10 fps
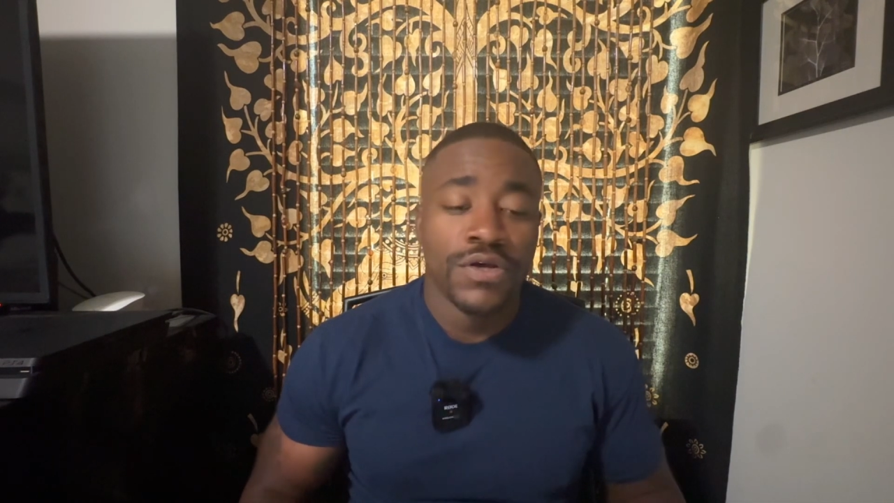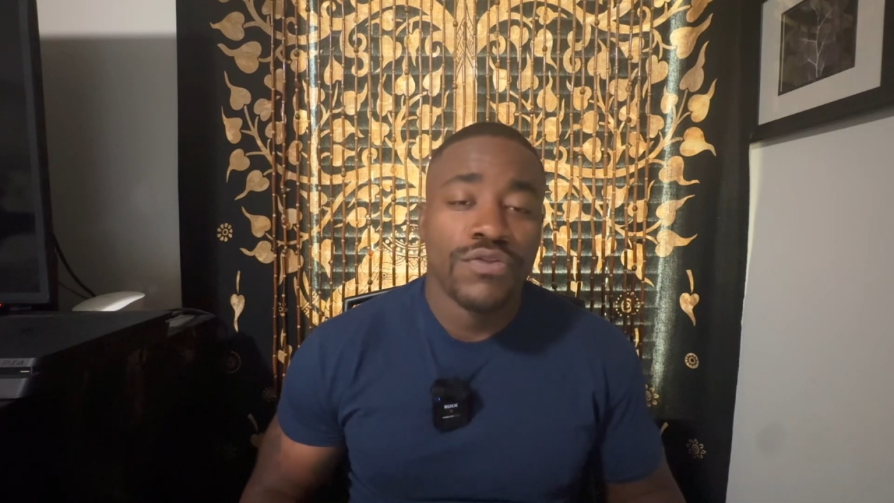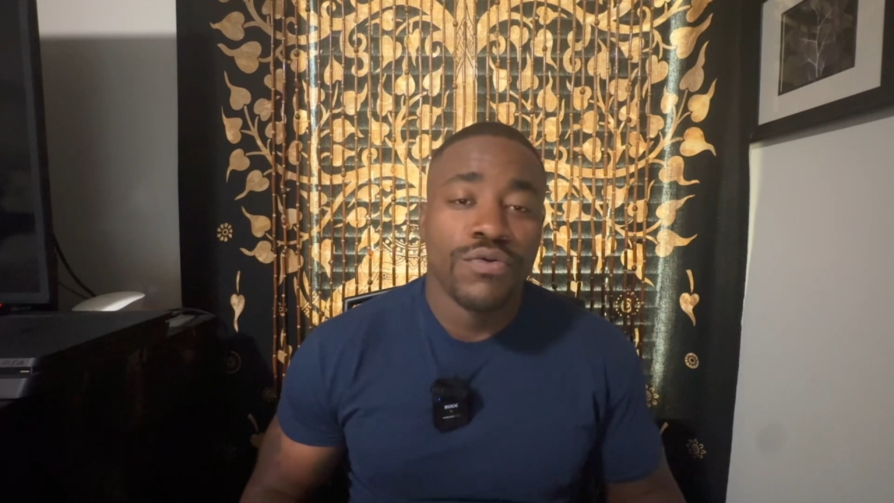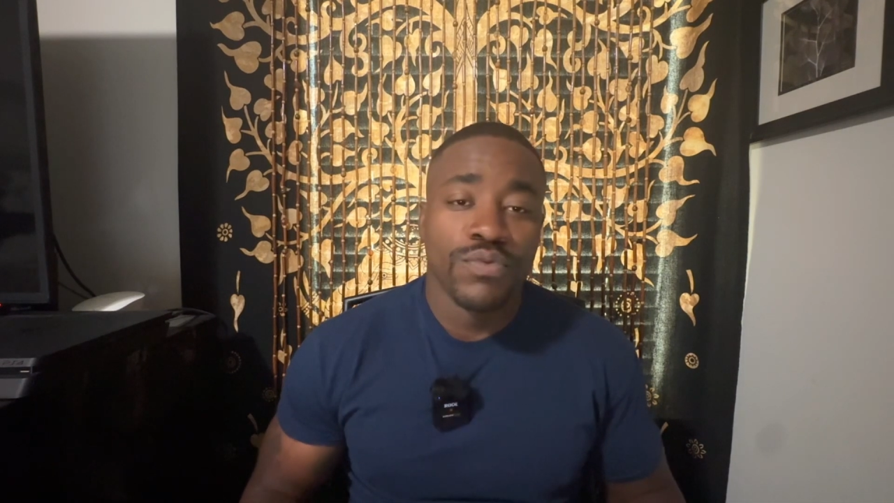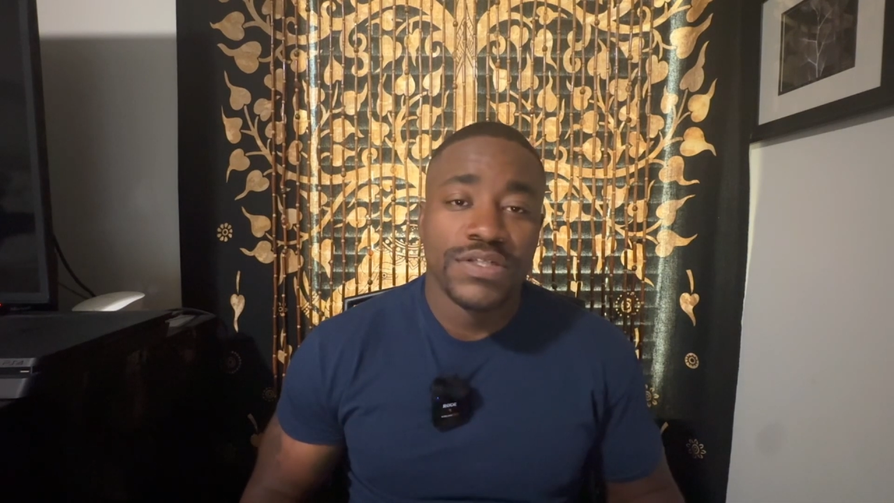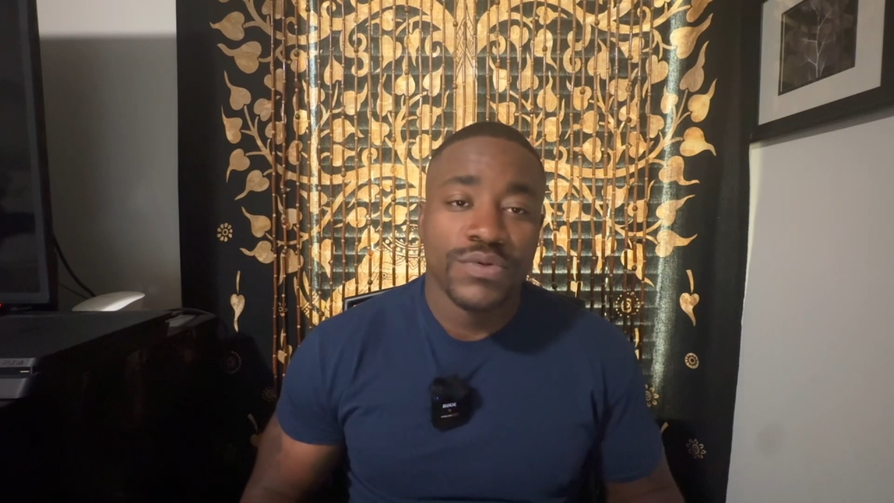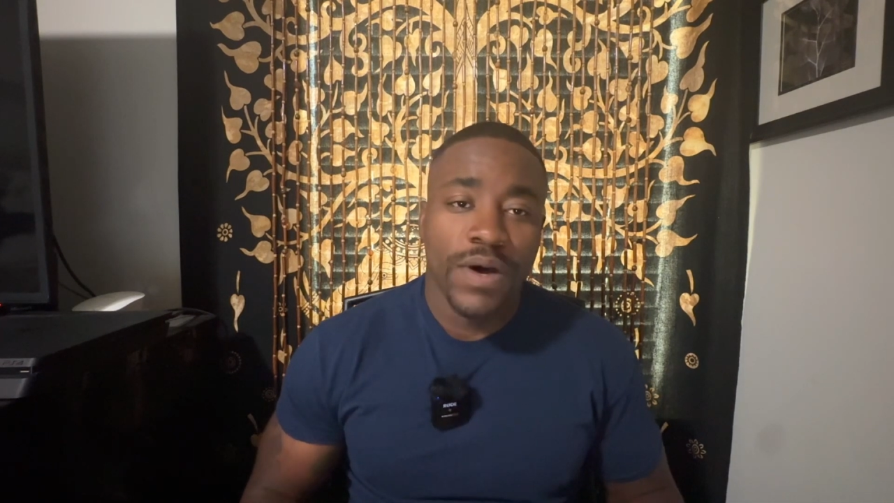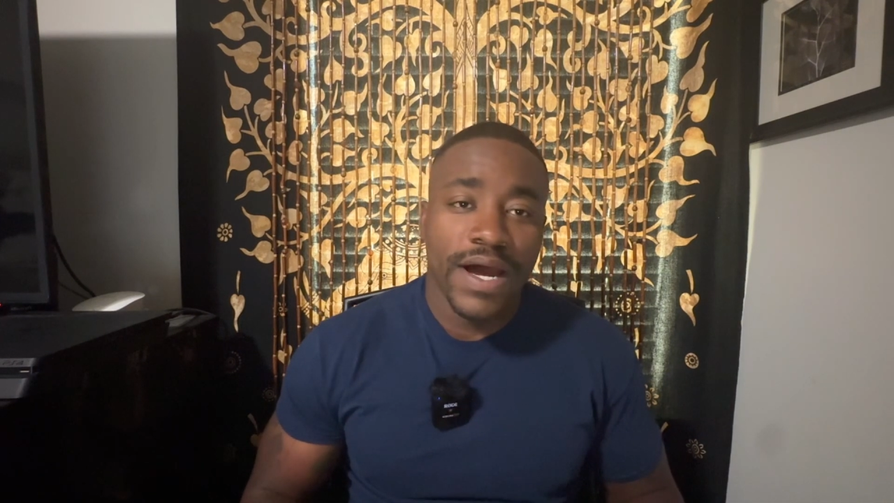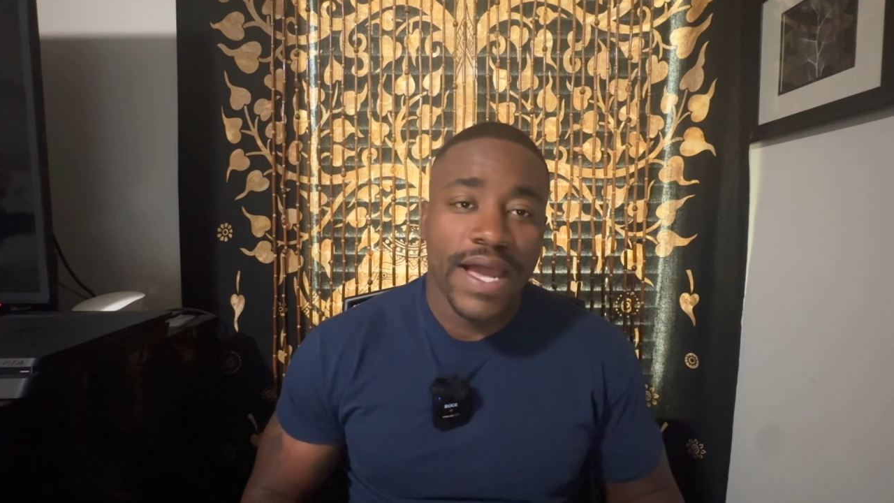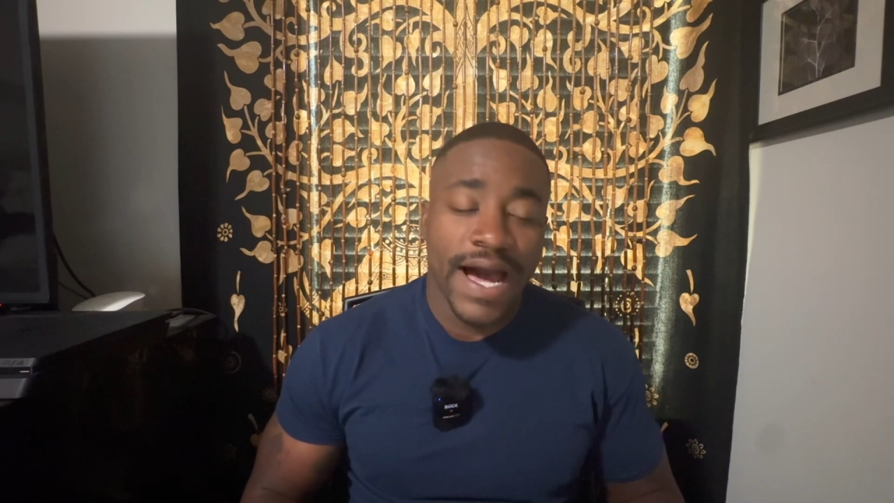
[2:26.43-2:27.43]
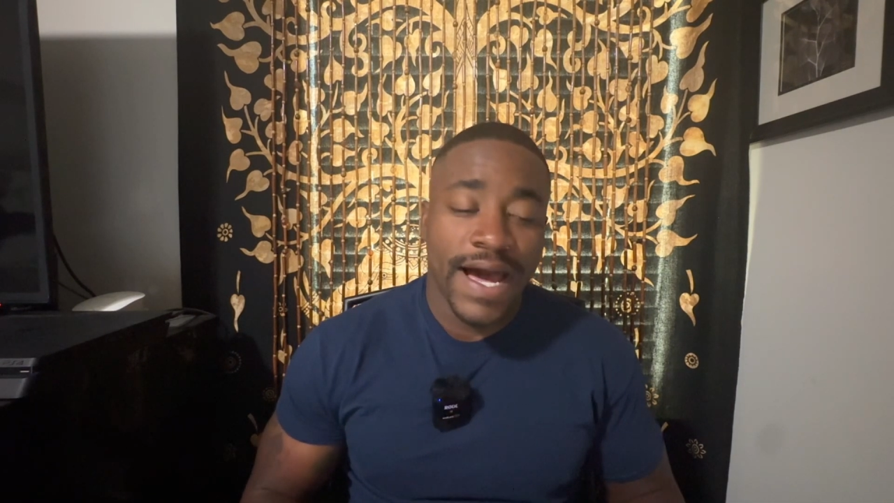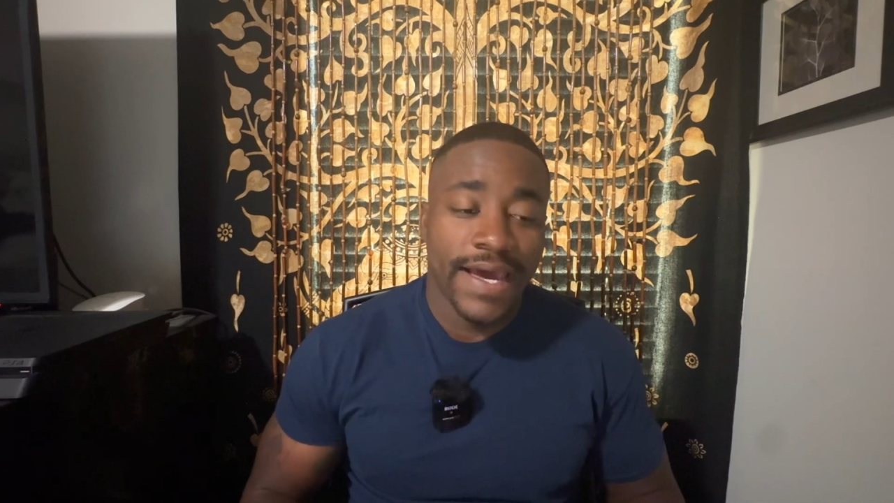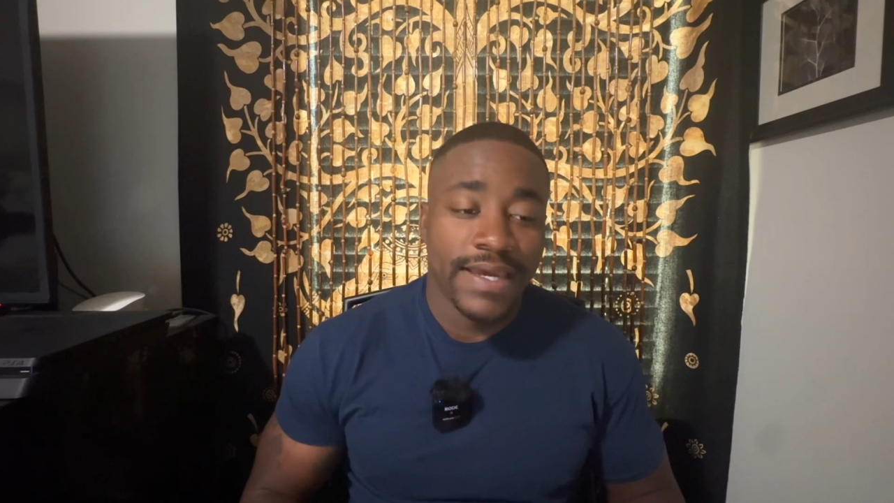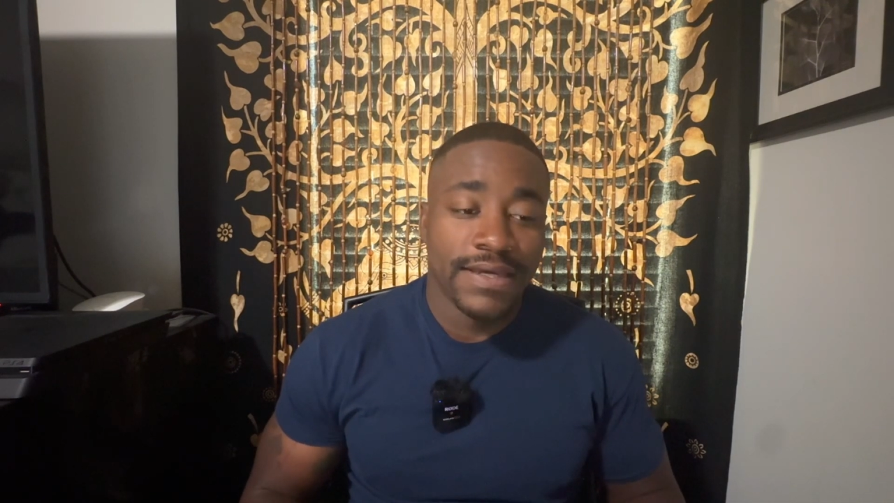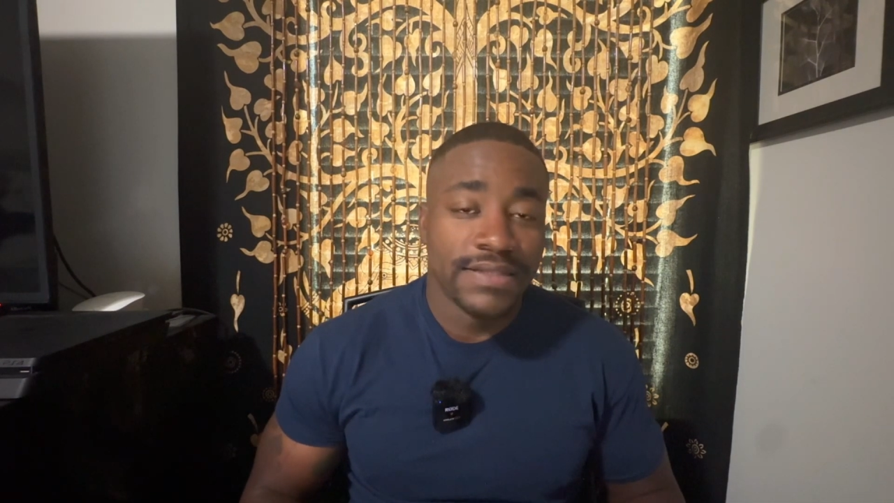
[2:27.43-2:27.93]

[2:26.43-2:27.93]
The reason why I